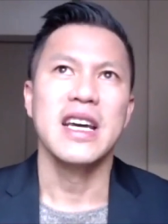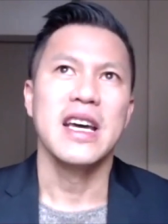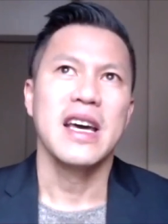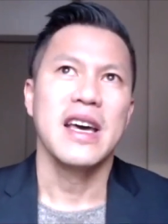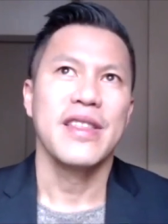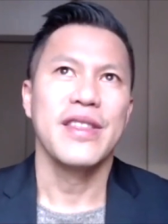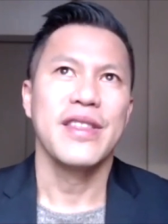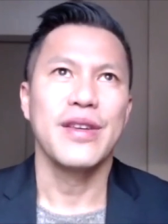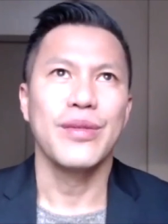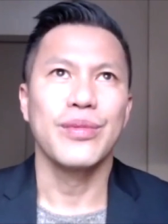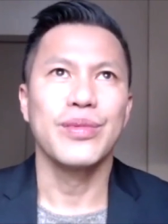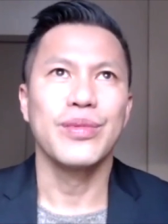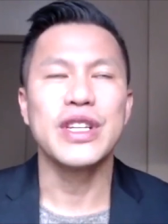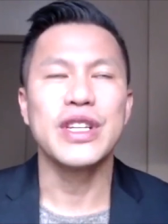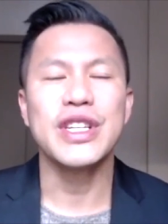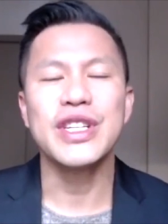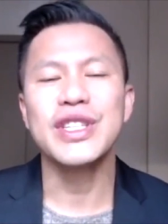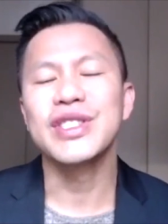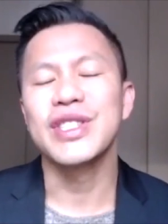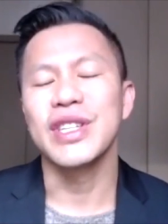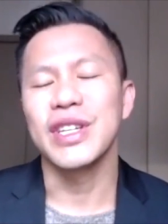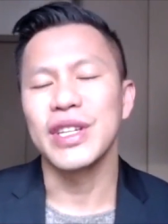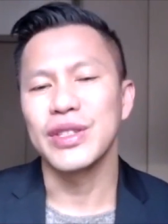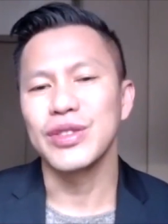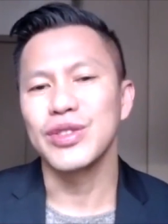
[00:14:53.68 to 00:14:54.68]
the
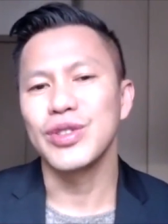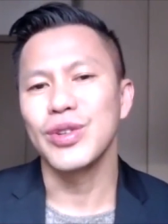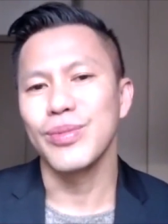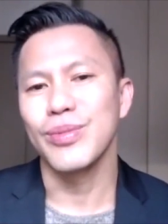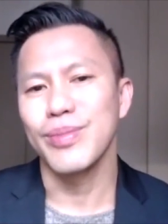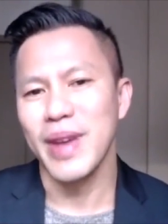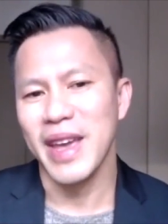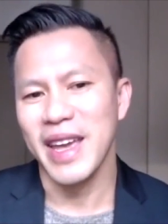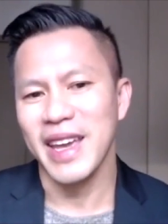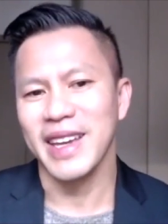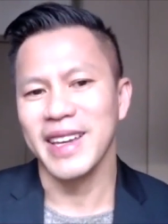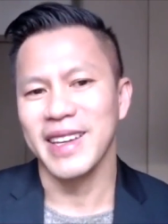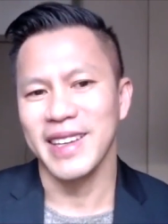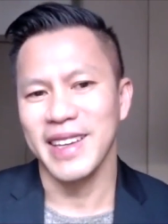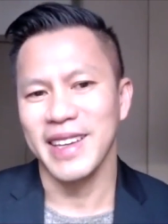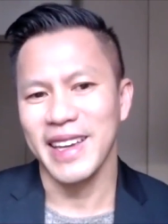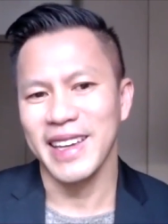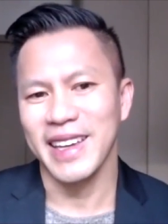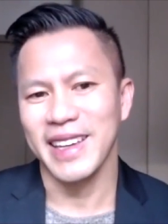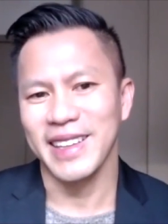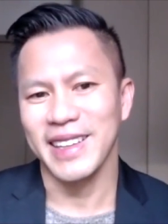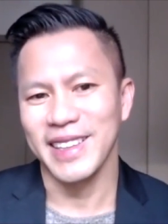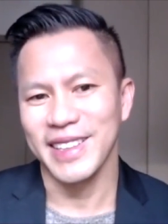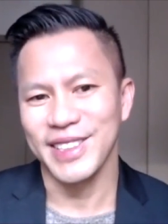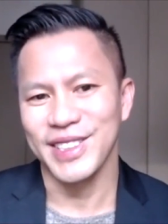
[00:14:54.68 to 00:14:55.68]
reason to make
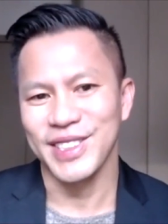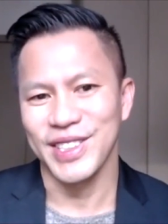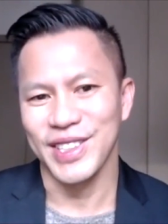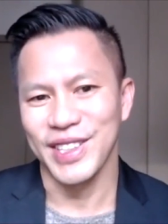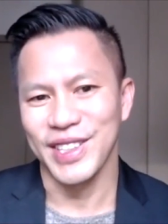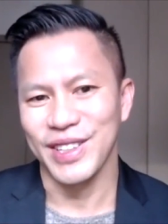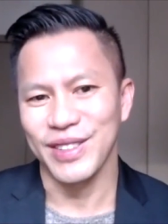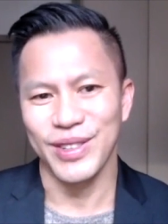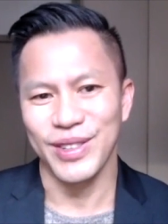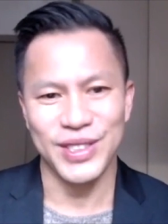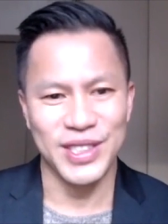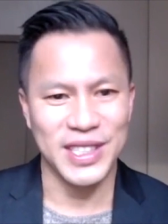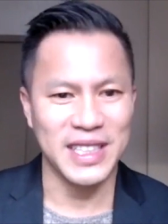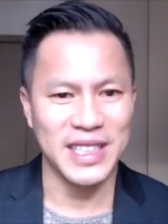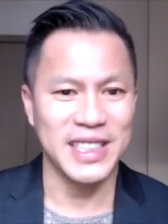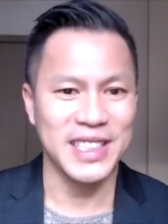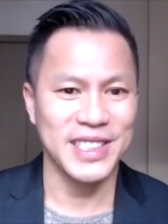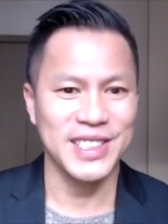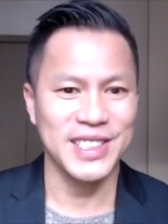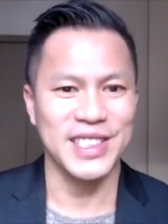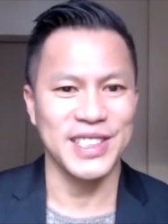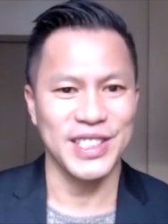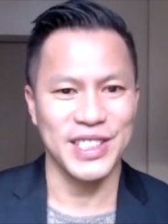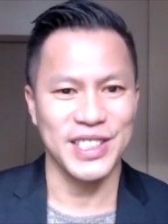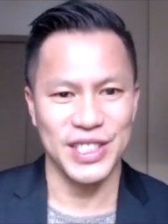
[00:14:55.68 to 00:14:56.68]
a listing or
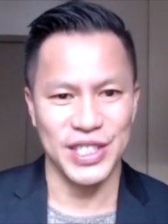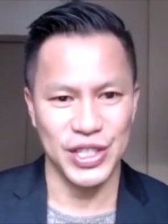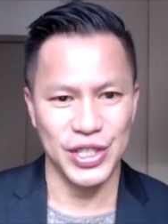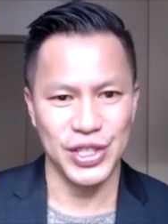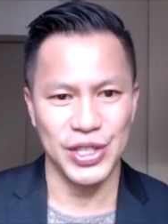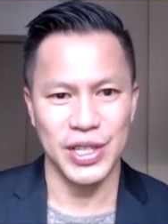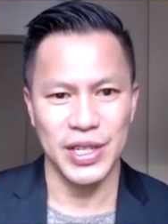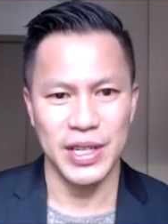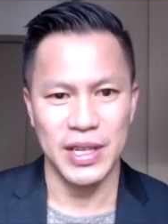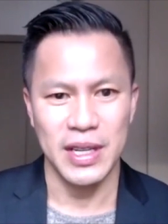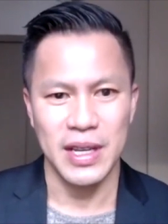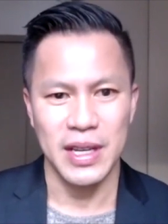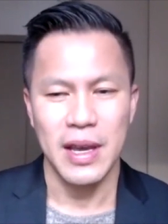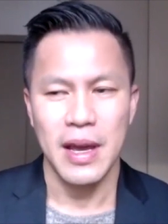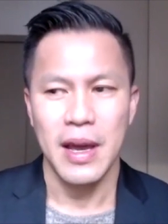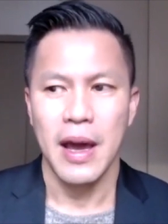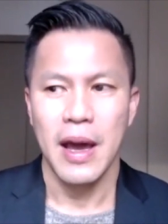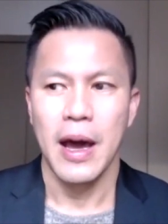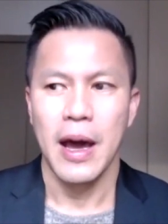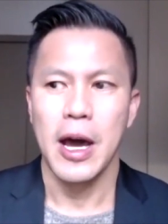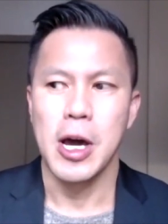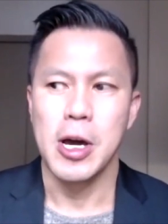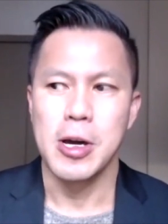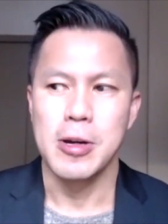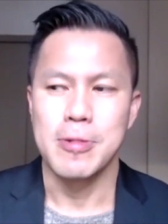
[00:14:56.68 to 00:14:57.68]
delisting decision.
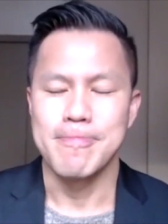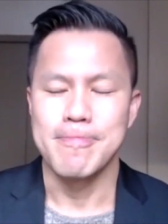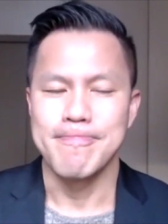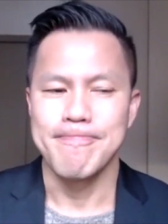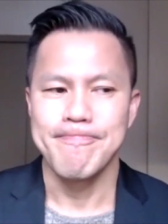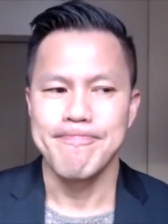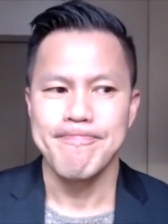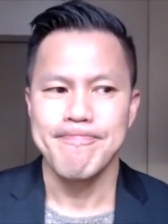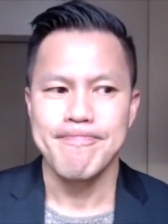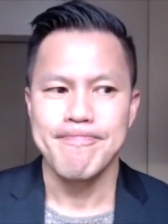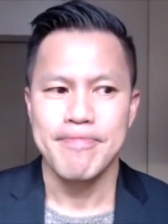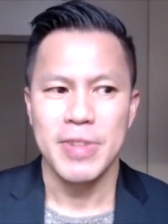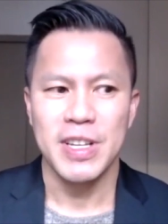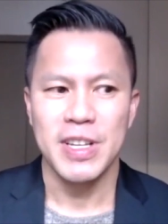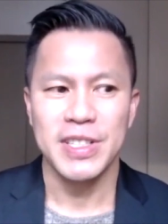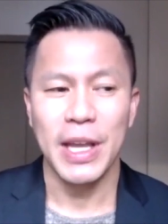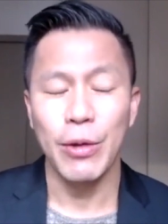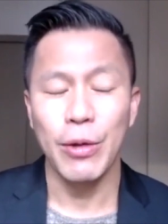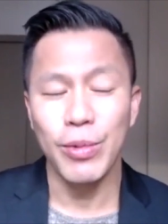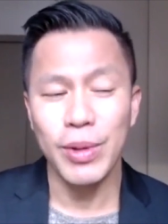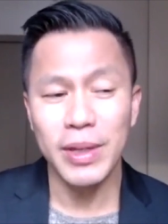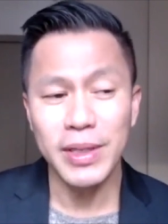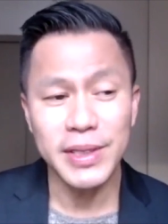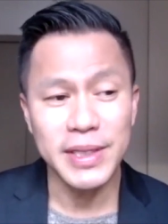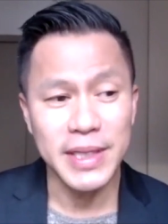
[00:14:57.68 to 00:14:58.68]
Because I
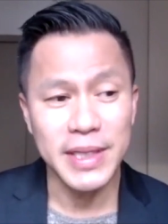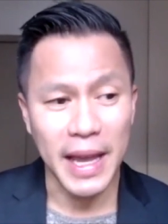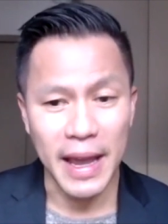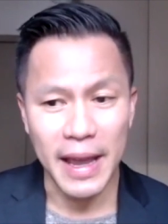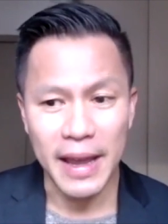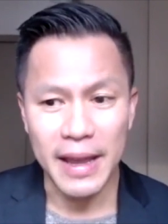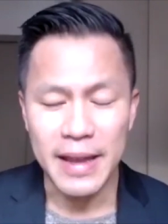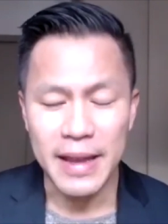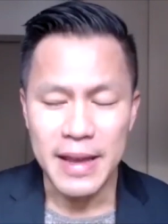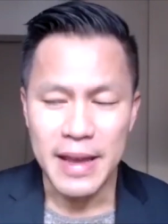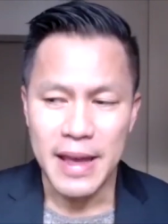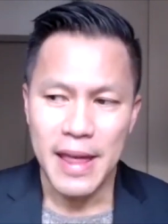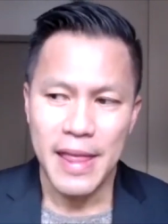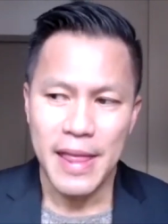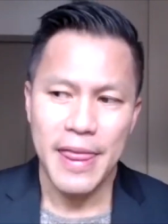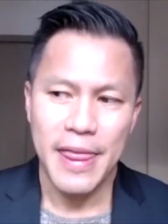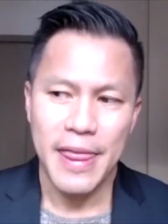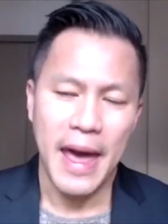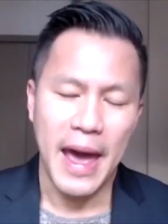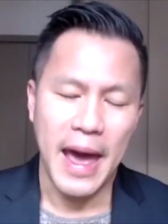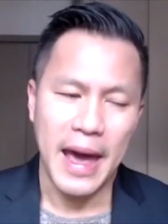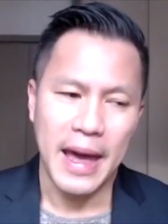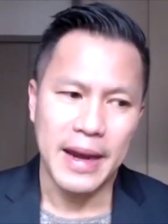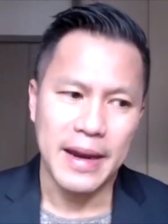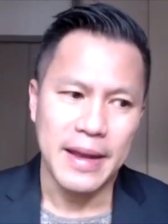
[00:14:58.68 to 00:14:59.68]
will say
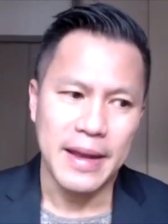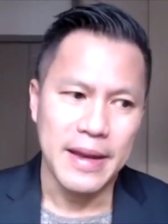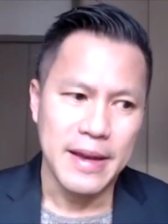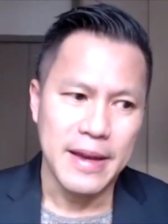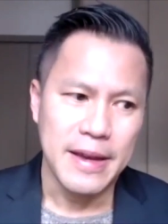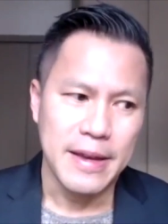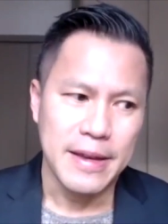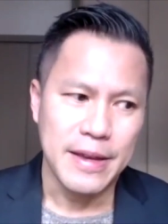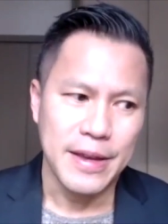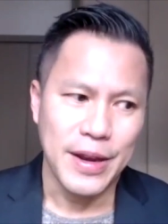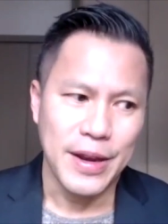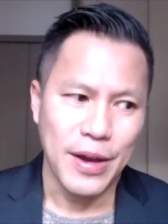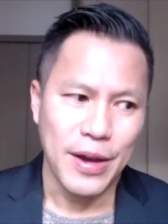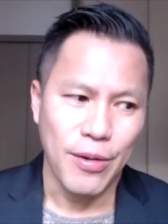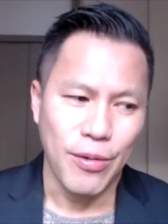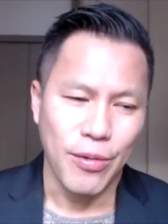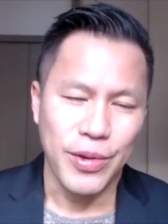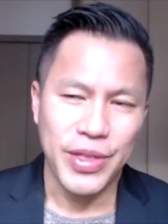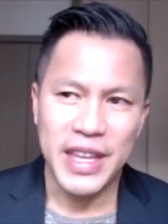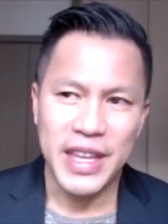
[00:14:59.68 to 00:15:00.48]
that, you know, when the